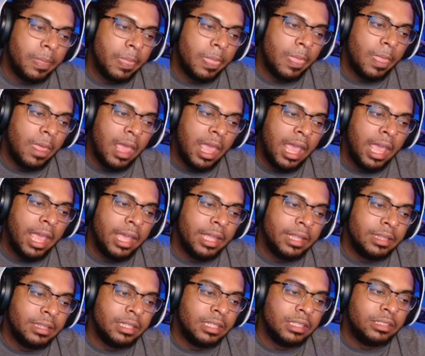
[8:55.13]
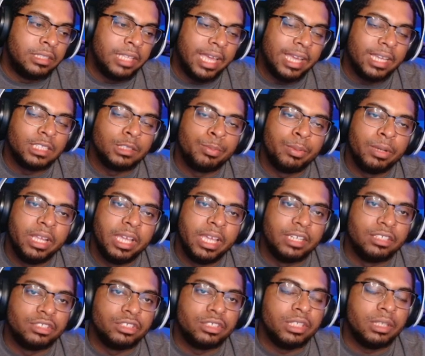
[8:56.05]
And the deck is pretty
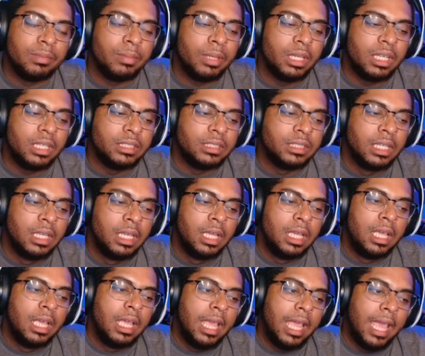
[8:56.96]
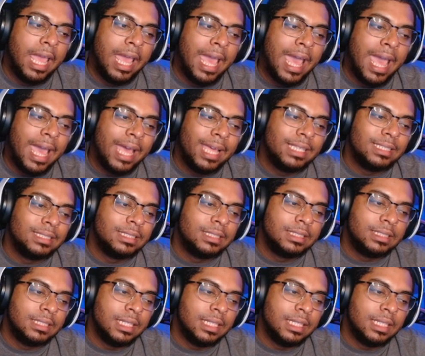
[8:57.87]
interesting because it has